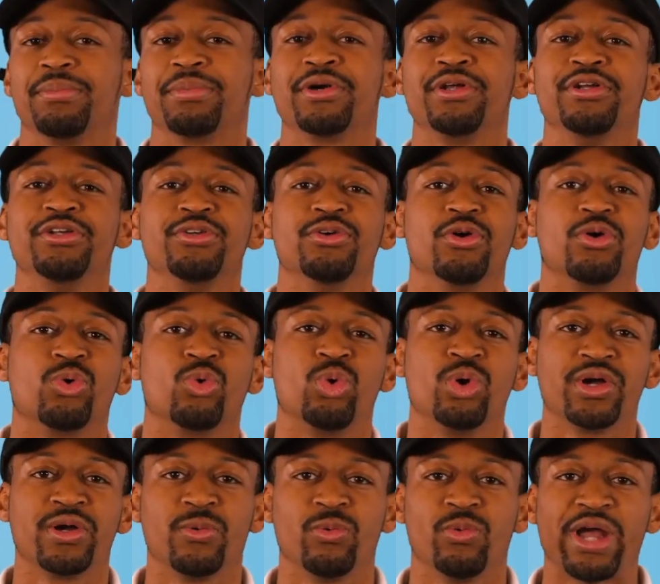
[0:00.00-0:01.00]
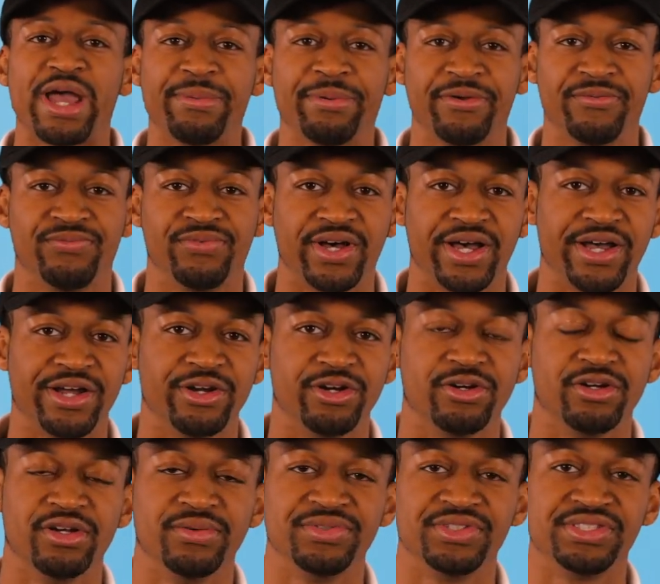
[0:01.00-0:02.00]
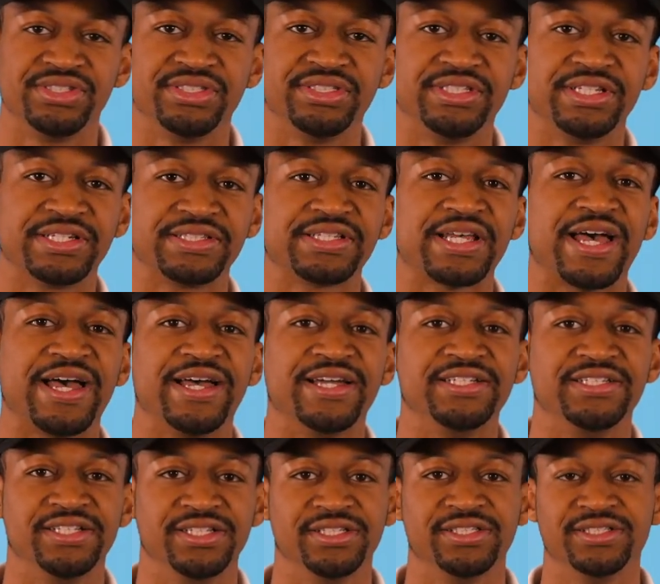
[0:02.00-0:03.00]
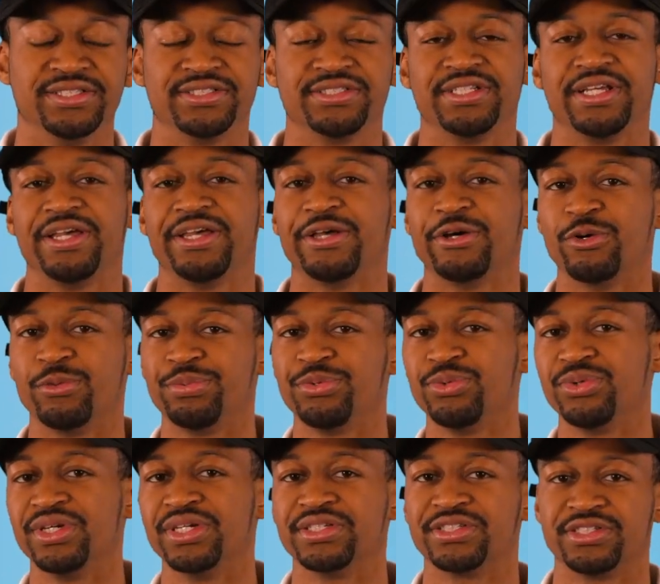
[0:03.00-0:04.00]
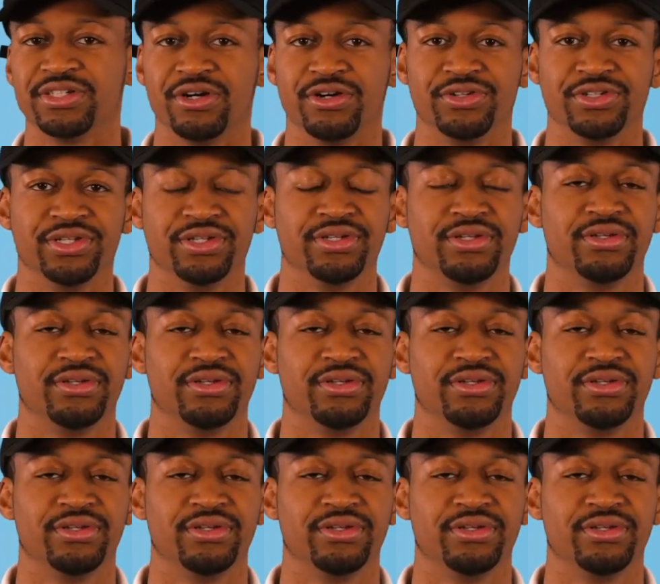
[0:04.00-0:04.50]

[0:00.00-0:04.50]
I'm gonna do a quick rapid fire of six ideas to help you get started.